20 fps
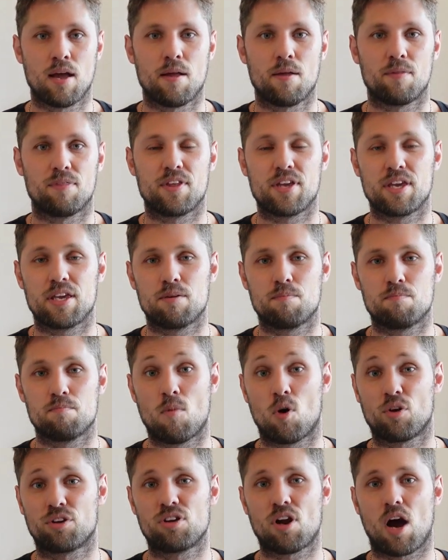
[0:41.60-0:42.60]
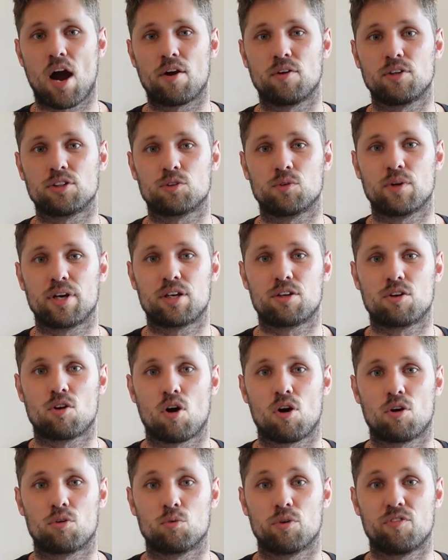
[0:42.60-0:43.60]
The modern Irish red
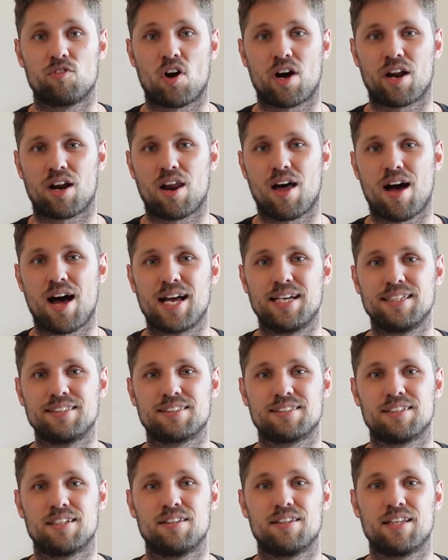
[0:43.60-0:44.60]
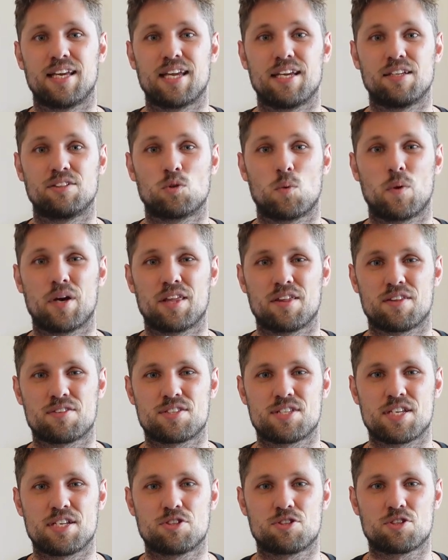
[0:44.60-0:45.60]
got revitalised in the 20th
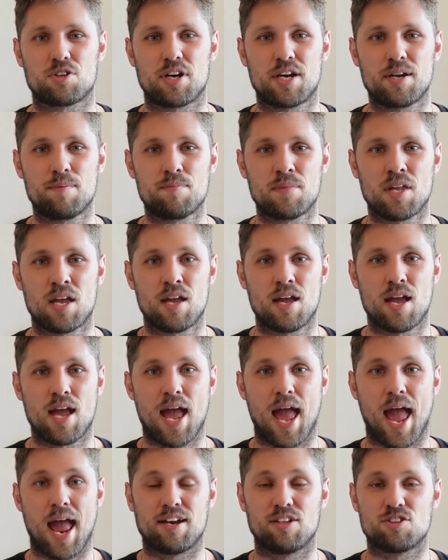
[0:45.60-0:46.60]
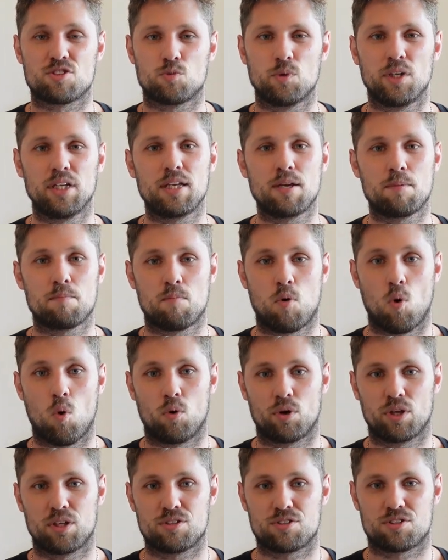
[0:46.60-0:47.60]
century and is really
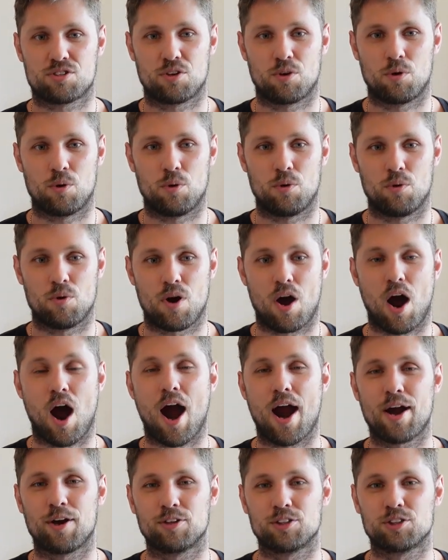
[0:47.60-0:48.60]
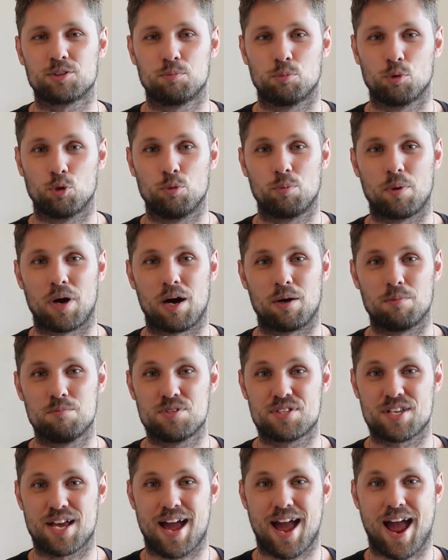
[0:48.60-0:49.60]
important to Irish brew
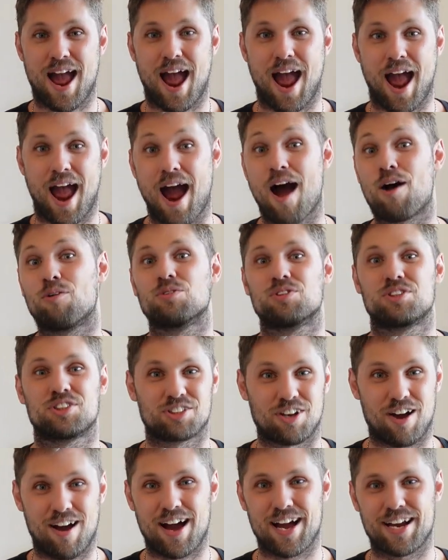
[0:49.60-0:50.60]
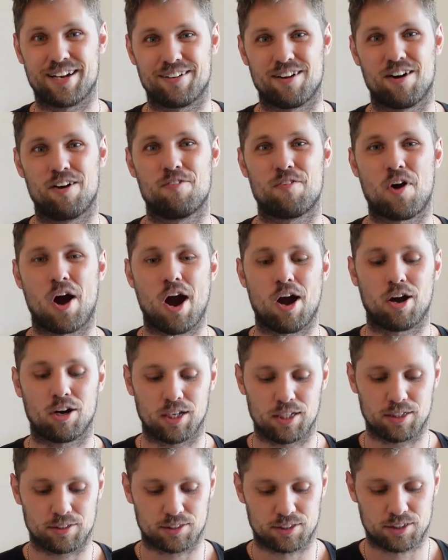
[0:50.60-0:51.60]
pubs outside of
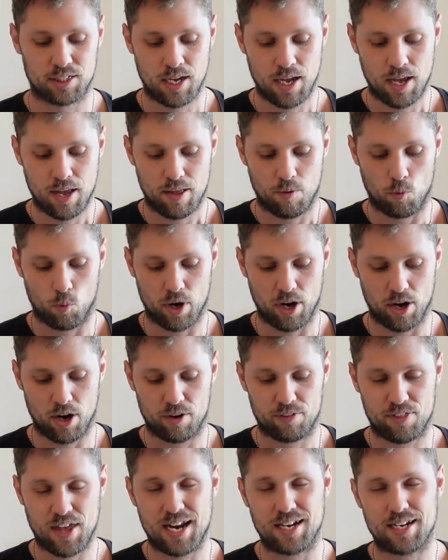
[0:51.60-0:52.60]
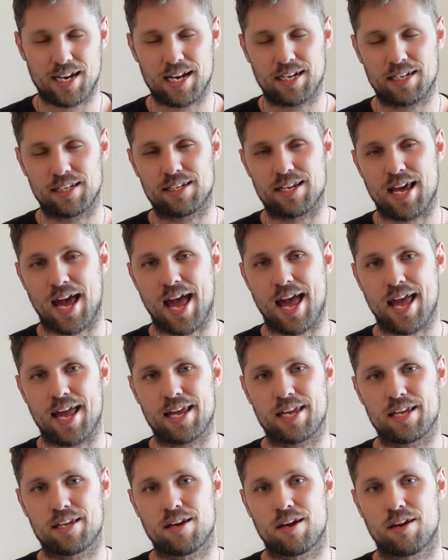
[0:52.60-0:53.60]
Ireland, where they needed
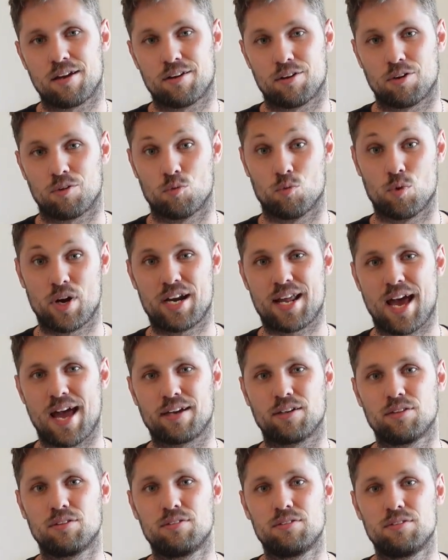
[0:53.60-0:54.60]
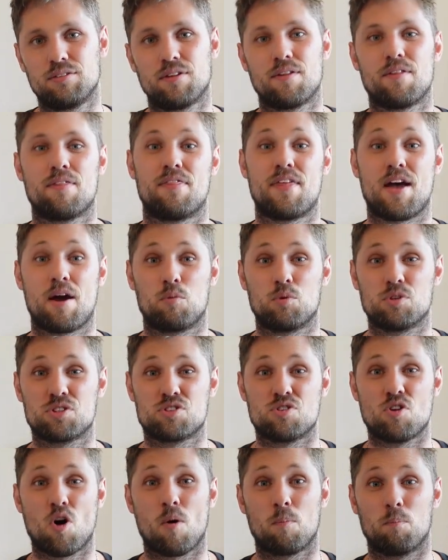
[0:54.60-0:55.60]
a red ale that
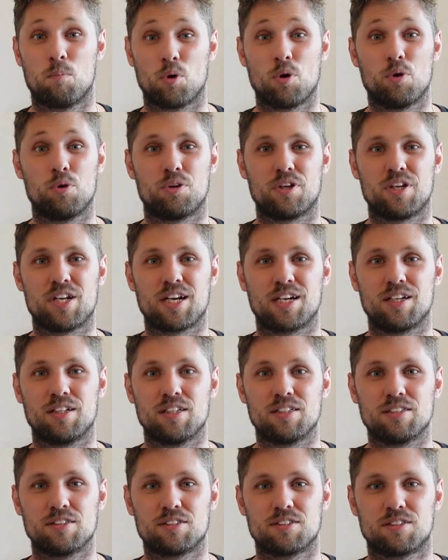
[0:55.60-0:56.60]
was not brewed in England.